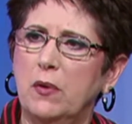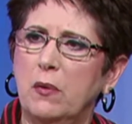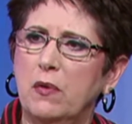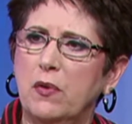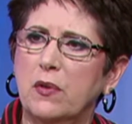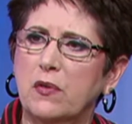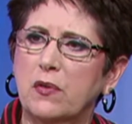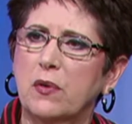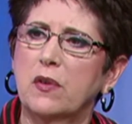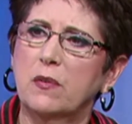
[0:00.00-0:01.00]
You know, we've heard
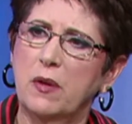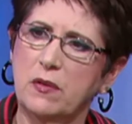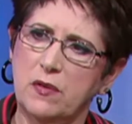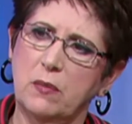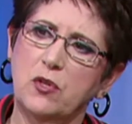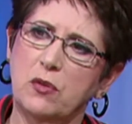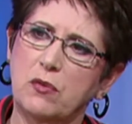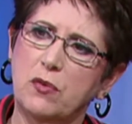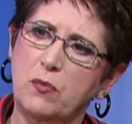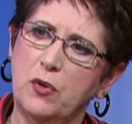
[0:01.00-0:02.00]
stories about some
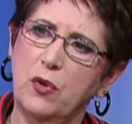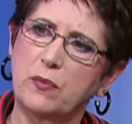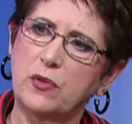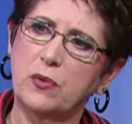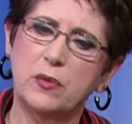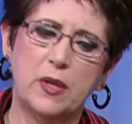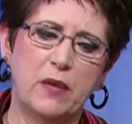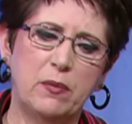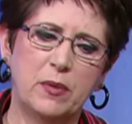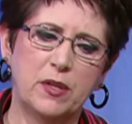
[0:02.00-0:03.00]
children who've been homeschooled and
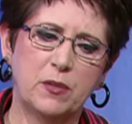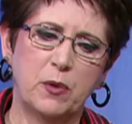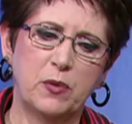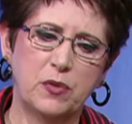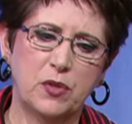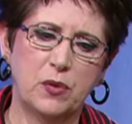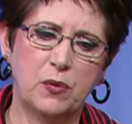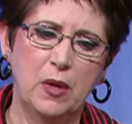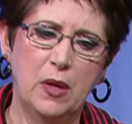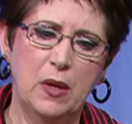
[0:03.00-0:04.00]
haven't been exposed to
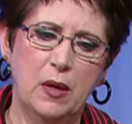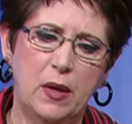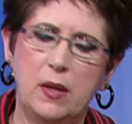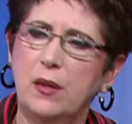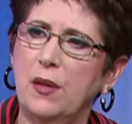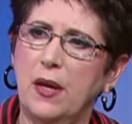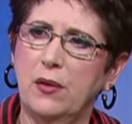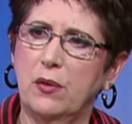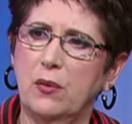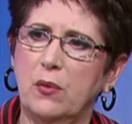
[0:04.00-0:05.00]
anything
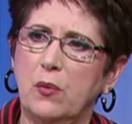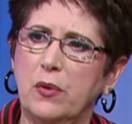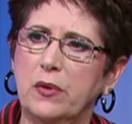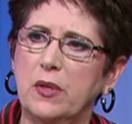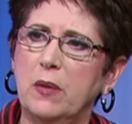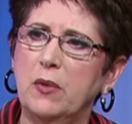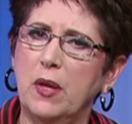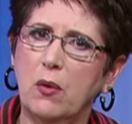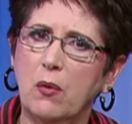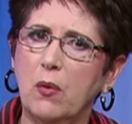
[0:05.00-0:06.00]
out there in the world. And then when they go